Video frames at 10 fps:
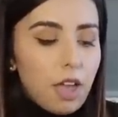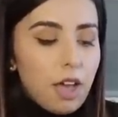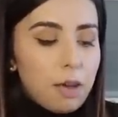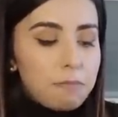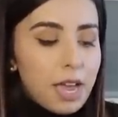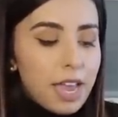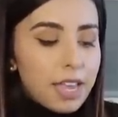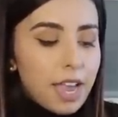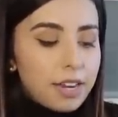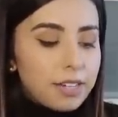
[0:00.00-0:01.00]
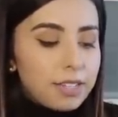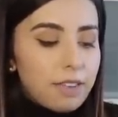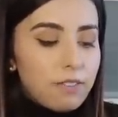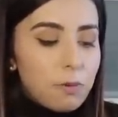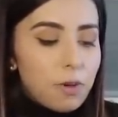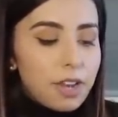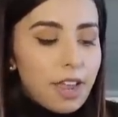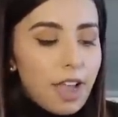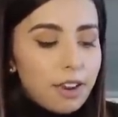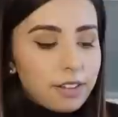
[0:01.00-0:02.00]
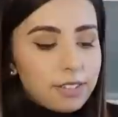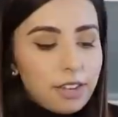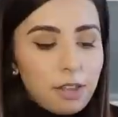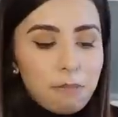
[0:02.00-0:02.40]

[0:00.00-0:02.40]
Bag Addict 71 Addict said,